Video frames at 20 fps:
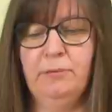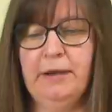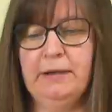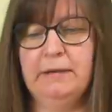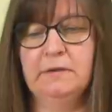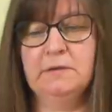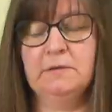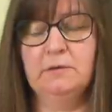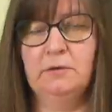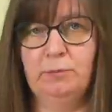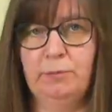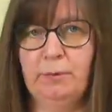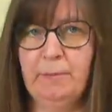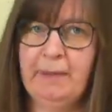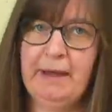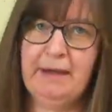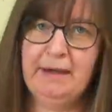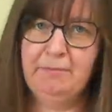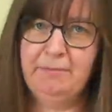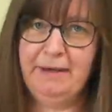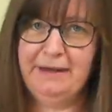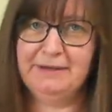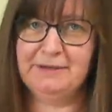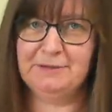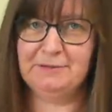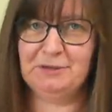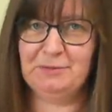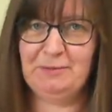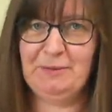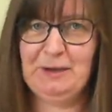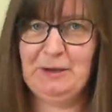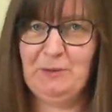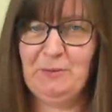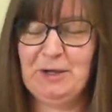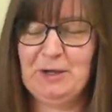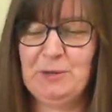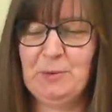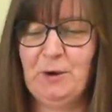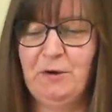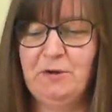pencil or propelling pencil, depending
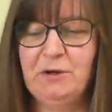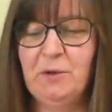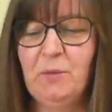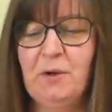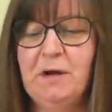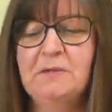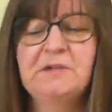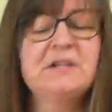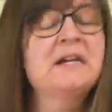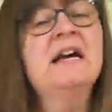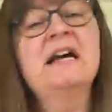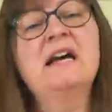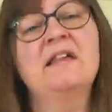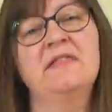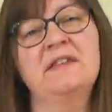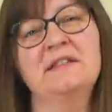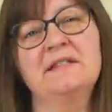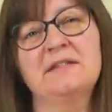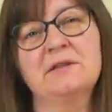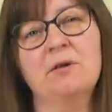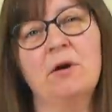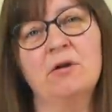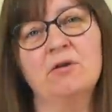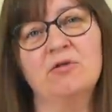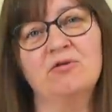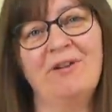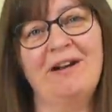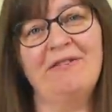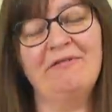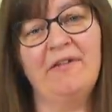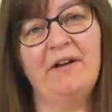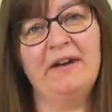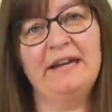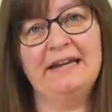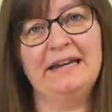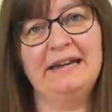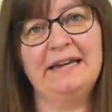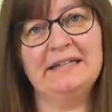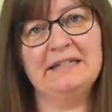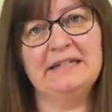where you are in the world, and this has got a
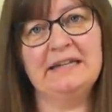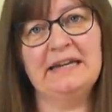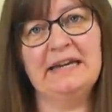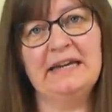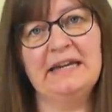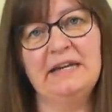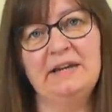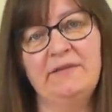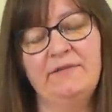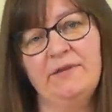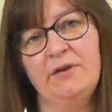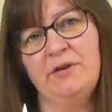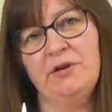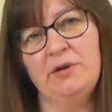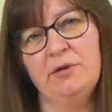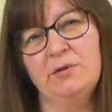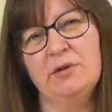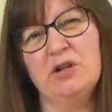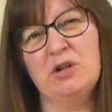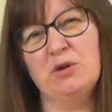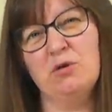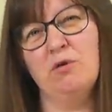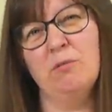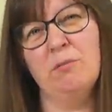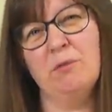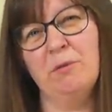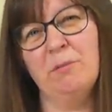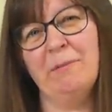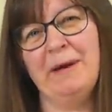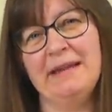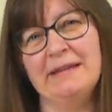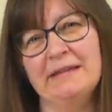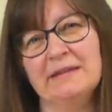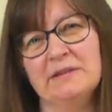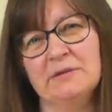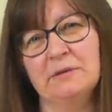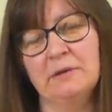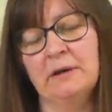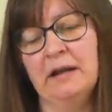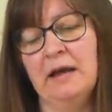graphite lead in it. And if you use a normal
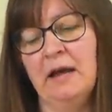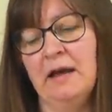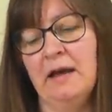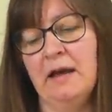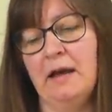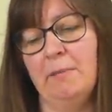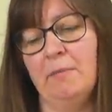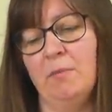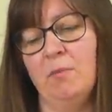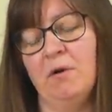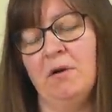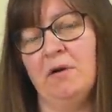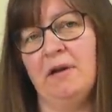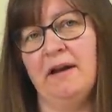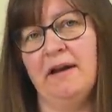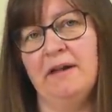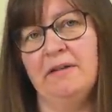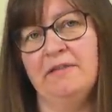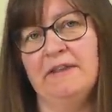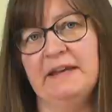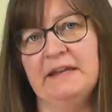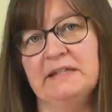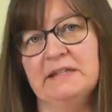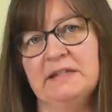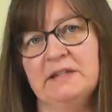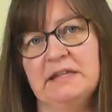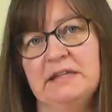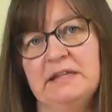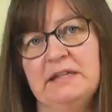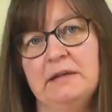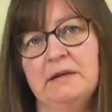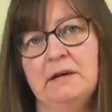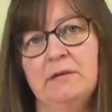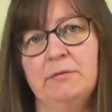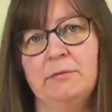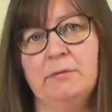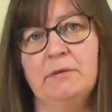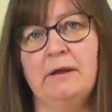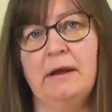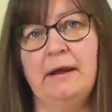pencil, one like this, the
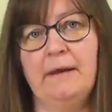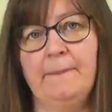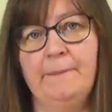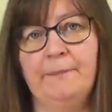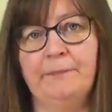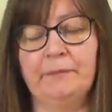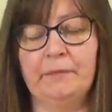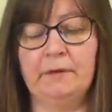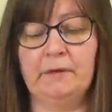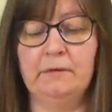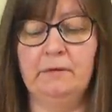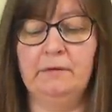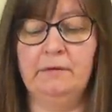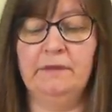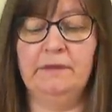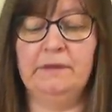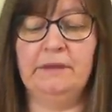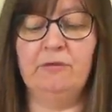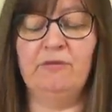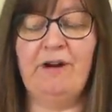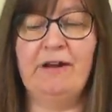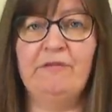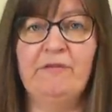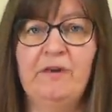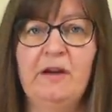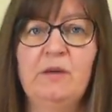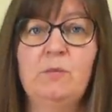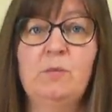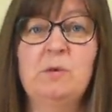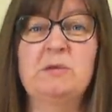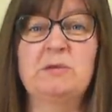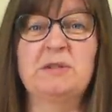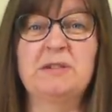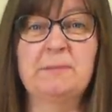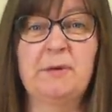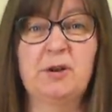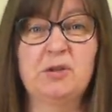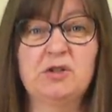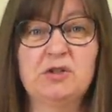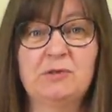graphite will
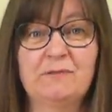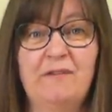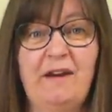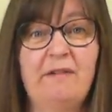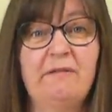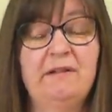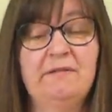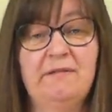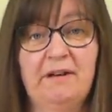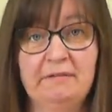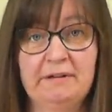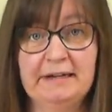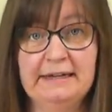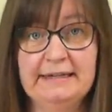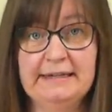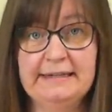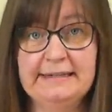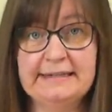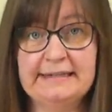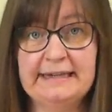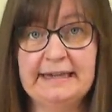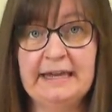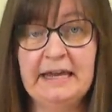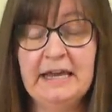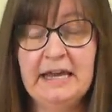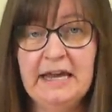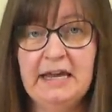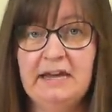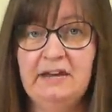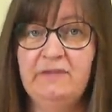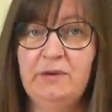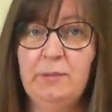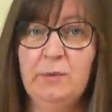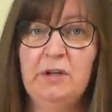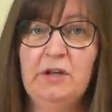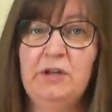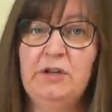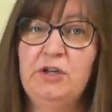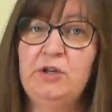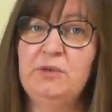smudge very, very easily. And if you
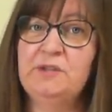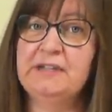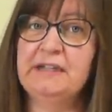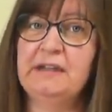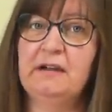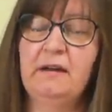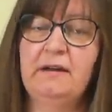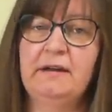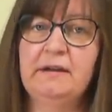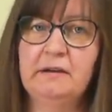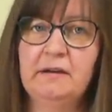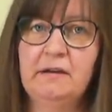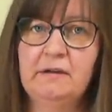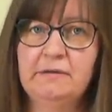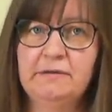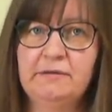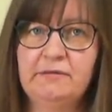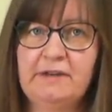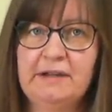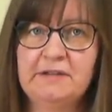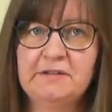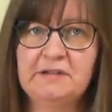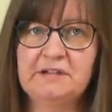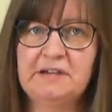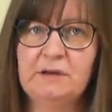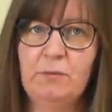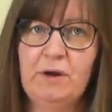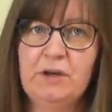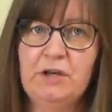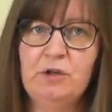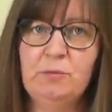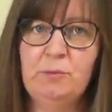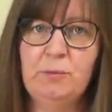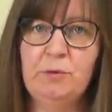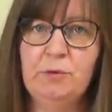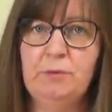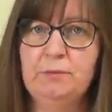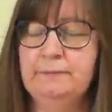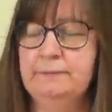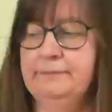were using light coloured threads on it, when you
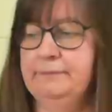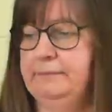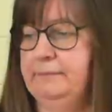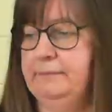pull...